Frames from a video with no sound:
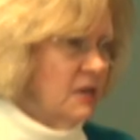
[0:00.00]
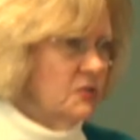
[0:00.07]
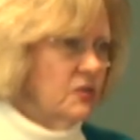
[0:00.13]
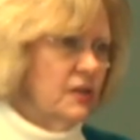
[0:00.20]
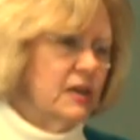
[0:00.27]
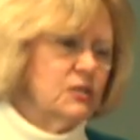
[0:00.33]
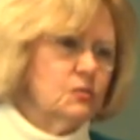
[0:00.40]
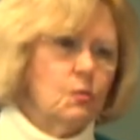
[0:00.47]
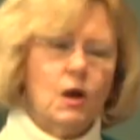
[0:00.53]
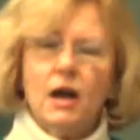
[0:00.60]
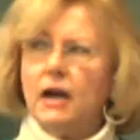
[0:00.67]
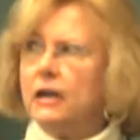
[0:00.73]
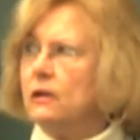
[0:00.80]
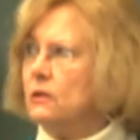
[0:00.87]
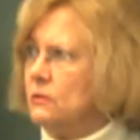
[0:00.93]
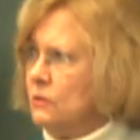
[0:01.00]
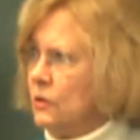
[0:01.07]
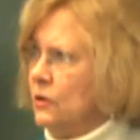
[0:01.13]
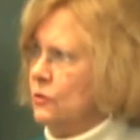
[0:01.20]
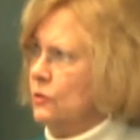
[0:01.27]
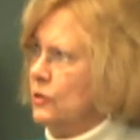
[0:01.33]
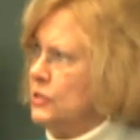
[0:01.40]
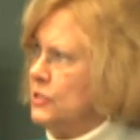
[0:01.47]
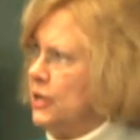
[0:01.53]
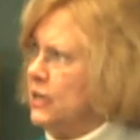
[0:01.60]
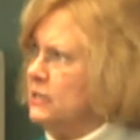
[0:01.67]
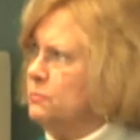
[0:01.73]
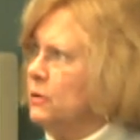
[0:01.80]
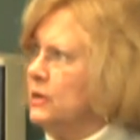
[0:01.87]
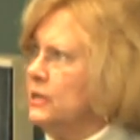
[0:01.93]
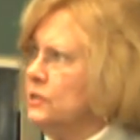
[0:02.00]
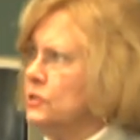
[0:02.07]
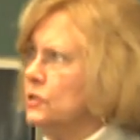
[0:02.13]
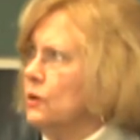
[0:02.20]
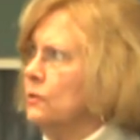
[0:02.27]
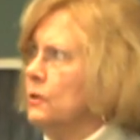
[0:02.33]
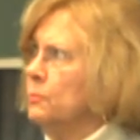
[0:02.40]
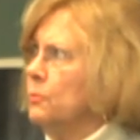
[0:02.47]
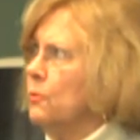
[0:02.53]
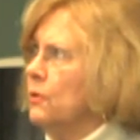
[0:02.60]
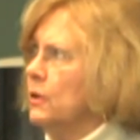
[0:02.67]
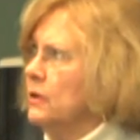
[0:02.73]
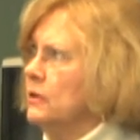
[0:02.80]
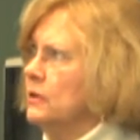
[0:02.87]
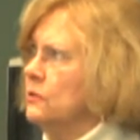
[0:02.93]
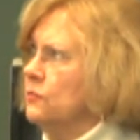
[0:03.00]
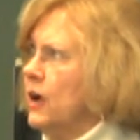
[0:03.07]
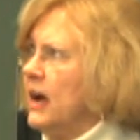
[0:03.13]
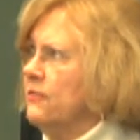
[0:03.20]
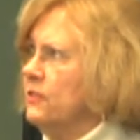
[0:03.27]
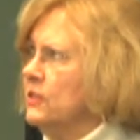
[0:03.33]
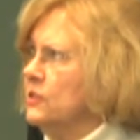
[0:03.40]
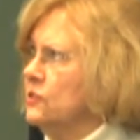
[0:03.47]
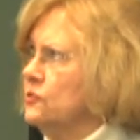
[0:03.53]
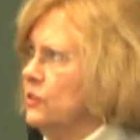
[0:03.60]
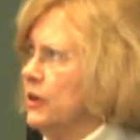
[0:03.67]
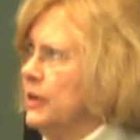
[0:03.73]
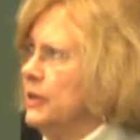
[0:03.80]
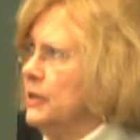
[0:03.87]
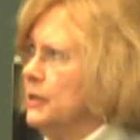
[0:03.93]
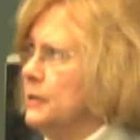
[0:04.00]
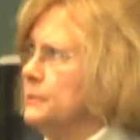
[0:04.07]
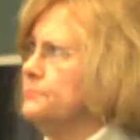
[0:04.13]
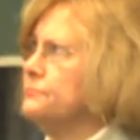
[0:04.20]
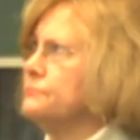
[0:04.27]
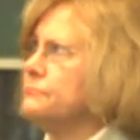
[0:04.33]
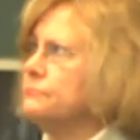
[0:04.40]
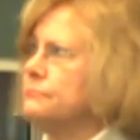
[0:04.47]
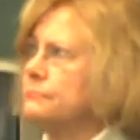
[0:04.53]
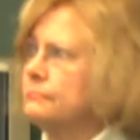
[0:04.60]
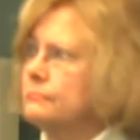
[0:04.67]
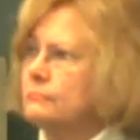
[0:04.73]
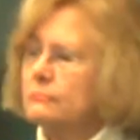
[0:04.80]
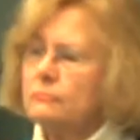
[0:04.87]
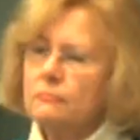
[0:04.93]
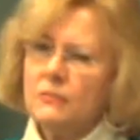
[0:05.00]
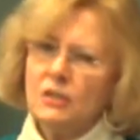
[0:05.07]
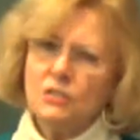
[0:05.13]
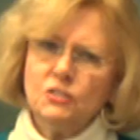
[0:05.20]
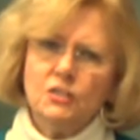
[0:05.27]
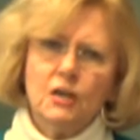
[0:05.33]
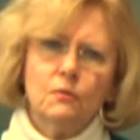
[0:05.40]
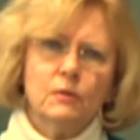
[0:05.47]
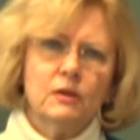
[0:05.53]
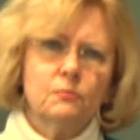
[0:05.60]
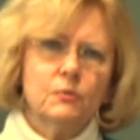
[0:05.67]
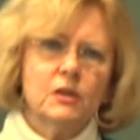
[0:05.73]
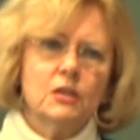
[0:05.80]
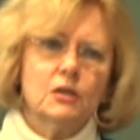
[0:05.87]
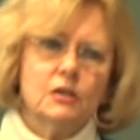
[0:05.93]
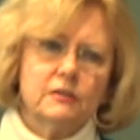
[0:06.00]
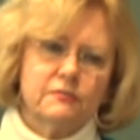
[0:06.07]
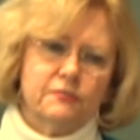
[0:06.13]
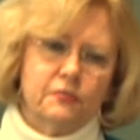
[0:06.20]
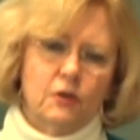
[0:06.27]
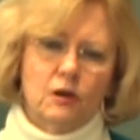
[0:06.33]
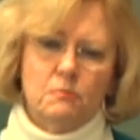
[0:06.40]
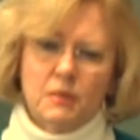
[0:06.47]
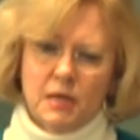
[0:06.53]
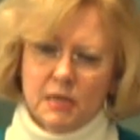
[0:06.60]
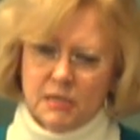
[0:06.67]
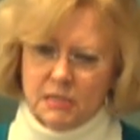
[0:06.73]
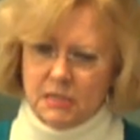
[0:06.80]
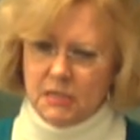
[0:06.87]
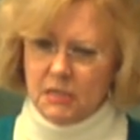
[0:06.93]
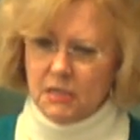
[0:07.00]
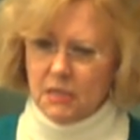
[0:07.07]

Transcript: So that's why you know, your assessment is so important in driving this train here. So if we look for a minute,